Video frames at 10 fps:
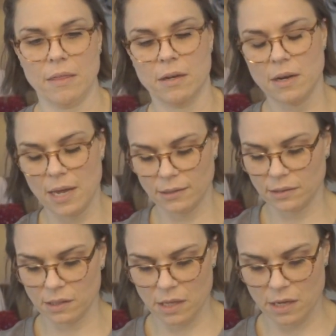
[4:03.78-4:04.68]
the
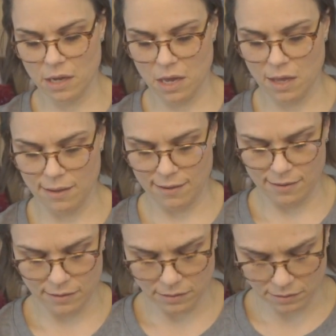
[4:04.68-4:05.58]
next thing
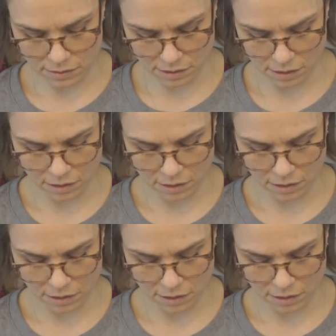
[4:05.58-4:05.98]
is,